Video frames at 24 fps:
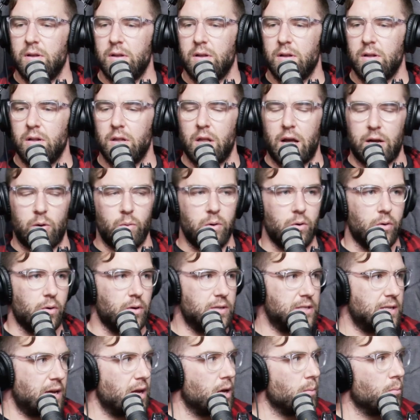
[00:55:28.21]
like we were
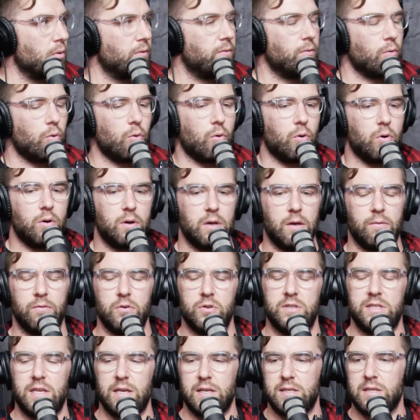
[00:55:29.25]
saying before, if you
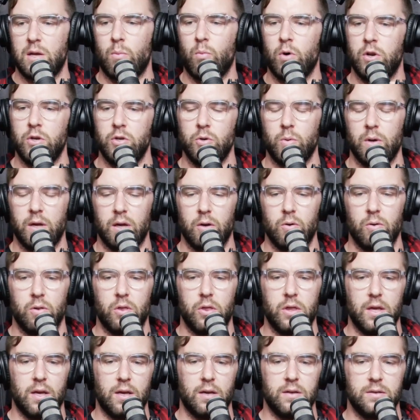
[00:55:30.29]
see someone doing good
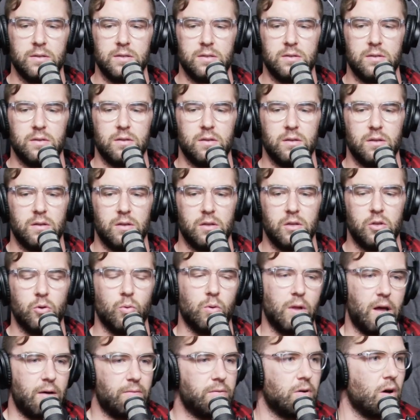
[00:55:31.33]
things, you will
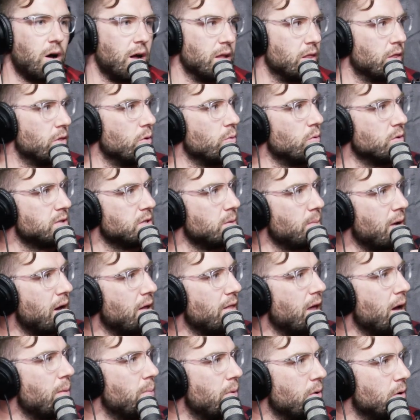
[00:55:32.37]
have kind thoughts about
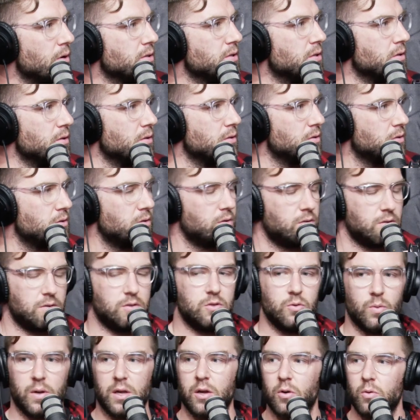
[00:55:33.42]
that person
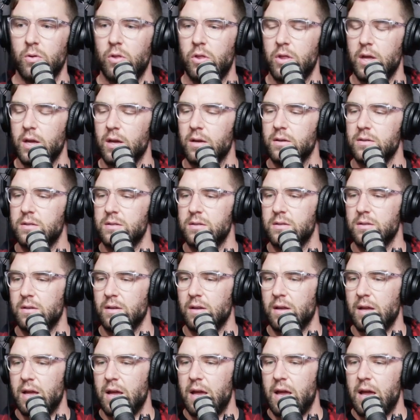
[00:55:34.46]
doing good things.
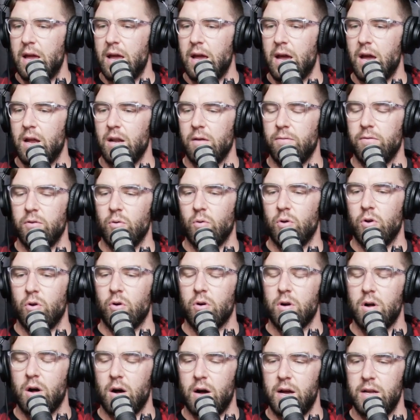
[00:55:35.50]
And if you are not
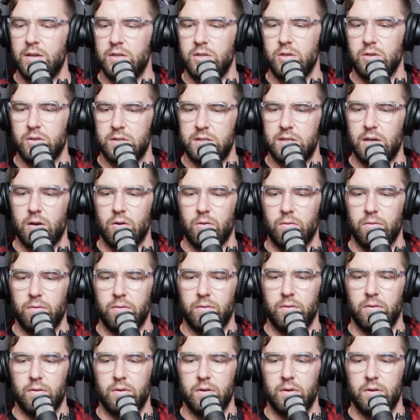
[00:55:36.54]
kind to yourself,